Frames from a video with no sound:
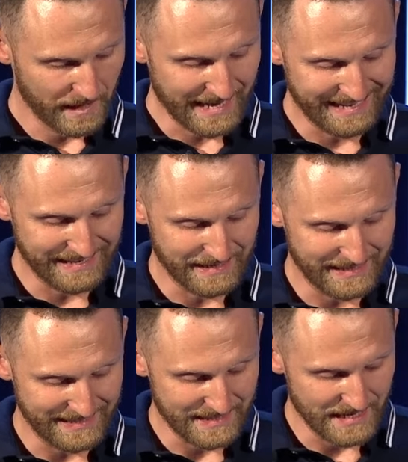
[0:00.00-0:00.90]
In
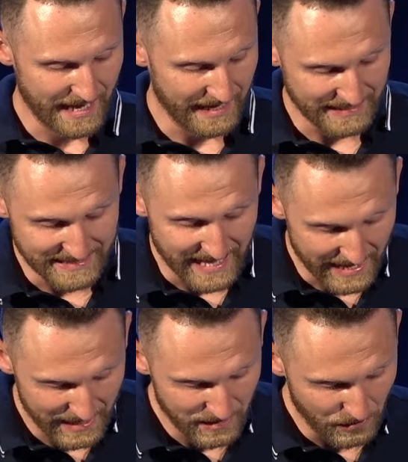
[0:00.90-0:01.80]
a
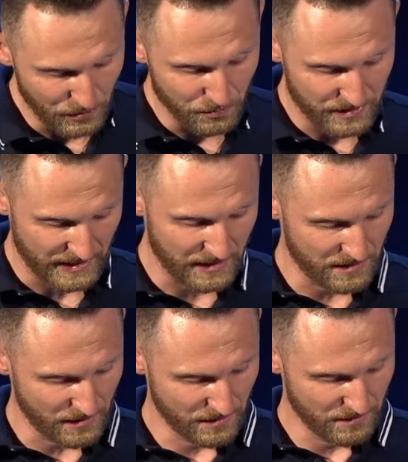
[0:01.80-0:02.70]
day, you
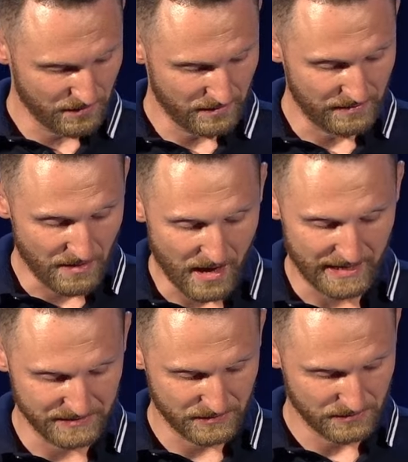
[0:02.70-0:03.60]
think
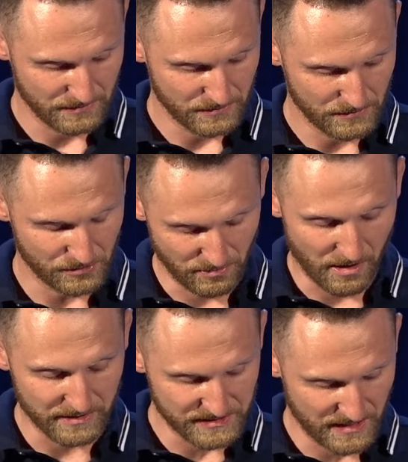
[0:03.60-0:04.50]
not. So
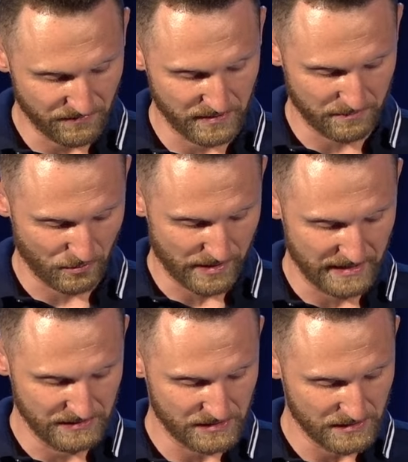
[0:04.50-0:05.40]
God is giving them
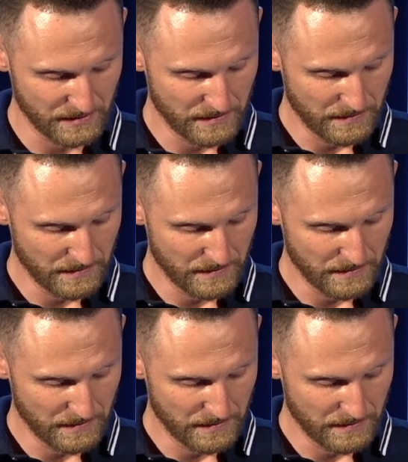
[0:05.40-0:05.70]
grace.